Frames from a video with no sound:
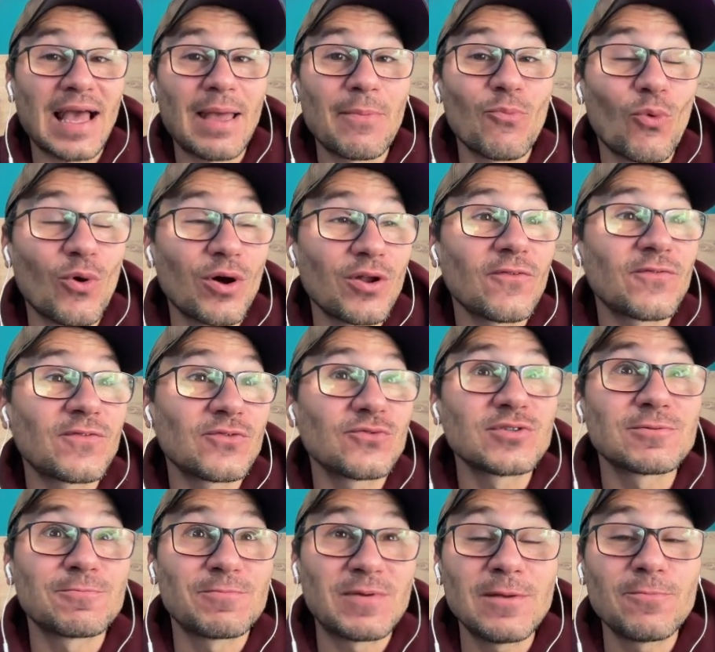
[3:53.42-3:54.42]
one of
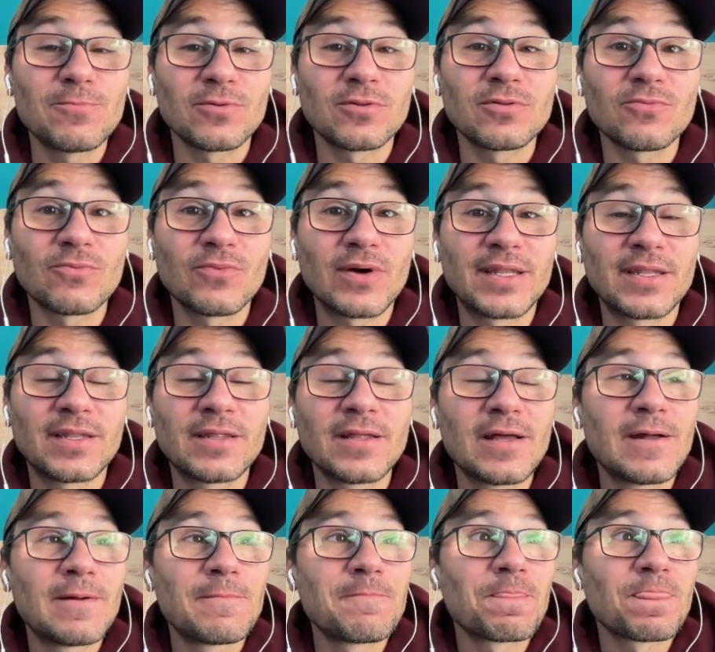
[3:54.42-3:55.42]
those people when
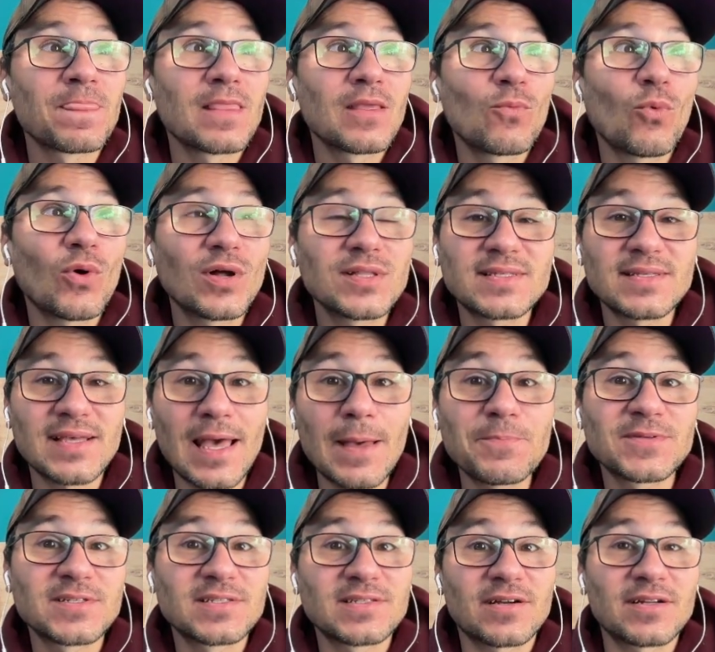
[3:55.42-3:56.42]

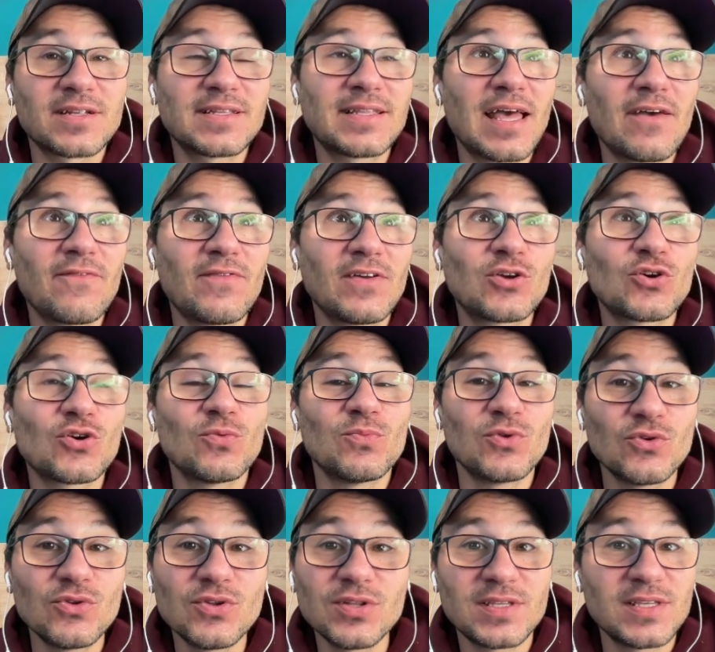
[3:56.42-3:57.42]
WhatsApp started having
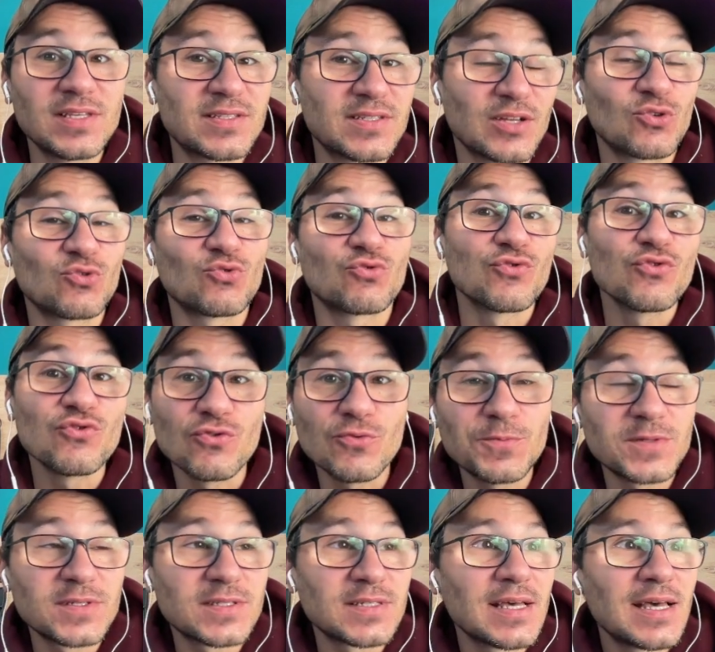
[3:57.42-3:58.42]
communities and
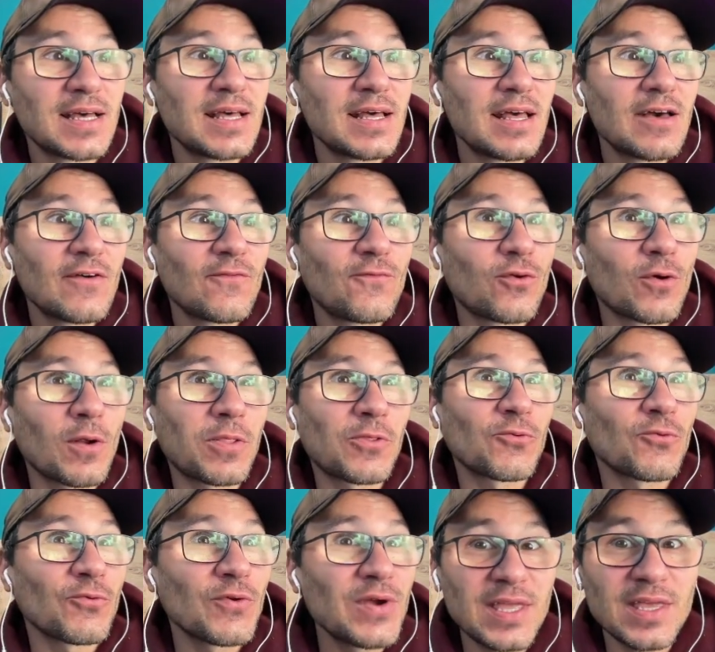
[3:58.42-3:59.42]
groups for
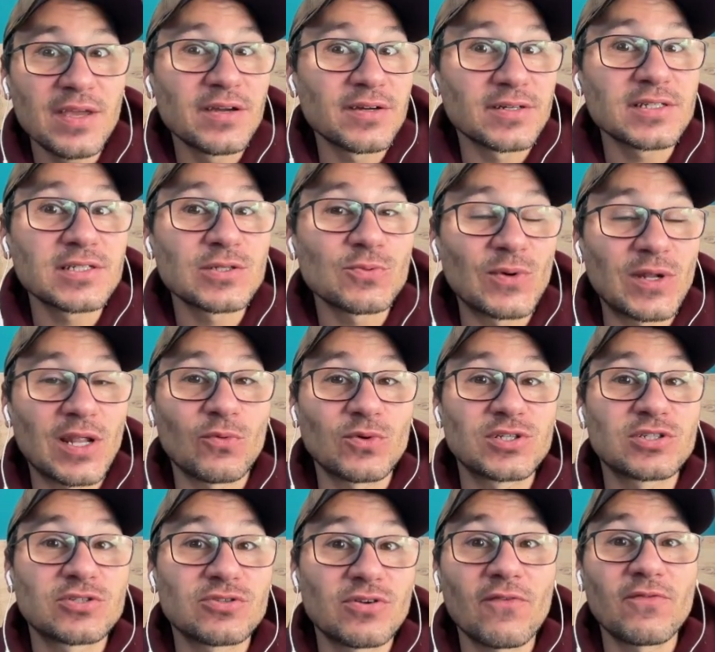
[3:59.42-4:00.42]
3 years when I
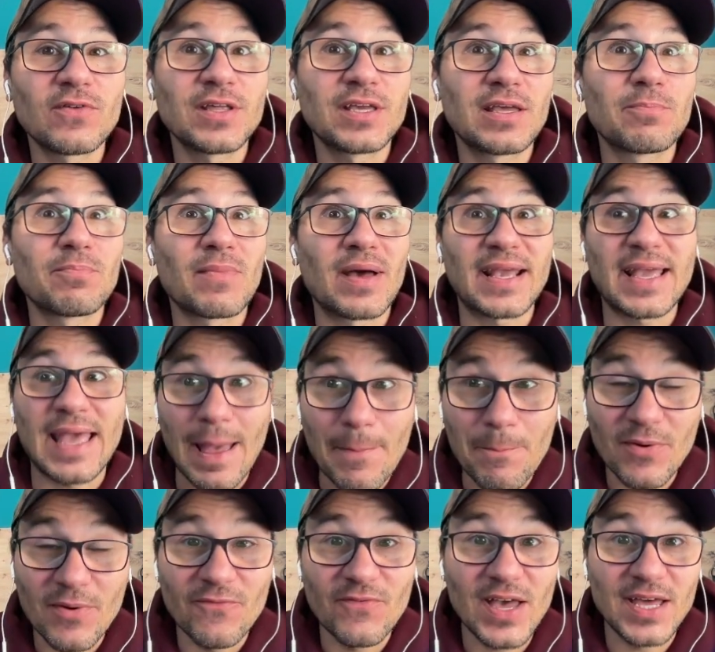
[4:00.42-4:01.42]
was traveling in my
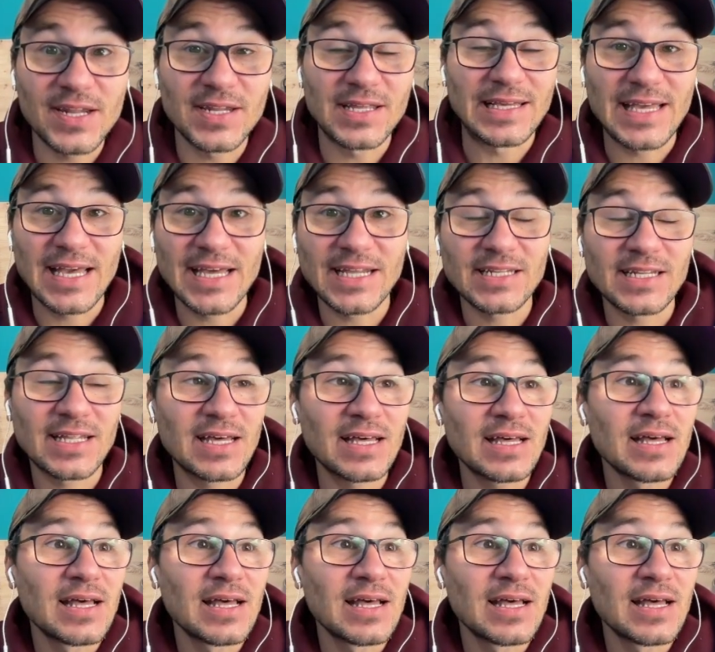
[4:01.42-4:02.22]
camper van in Canada.